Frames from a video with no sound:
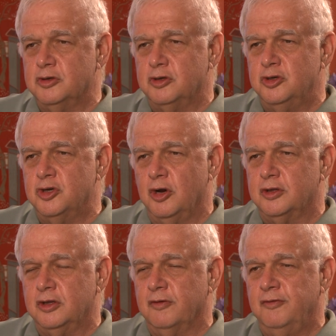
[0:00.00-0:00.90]
used to
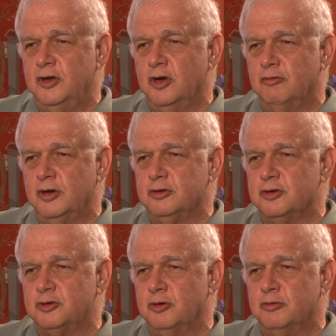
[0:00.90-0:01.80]
joke that the video
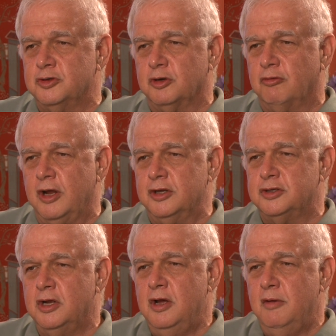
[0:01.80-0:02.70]
rental store was the
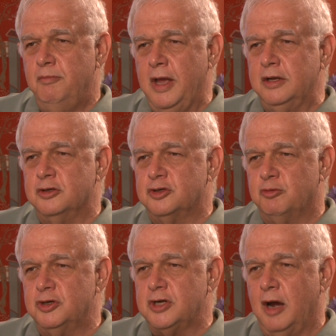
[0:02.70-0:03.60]
greatest bait and
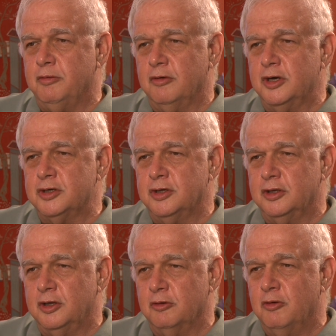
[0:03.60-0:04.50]
switch operation that there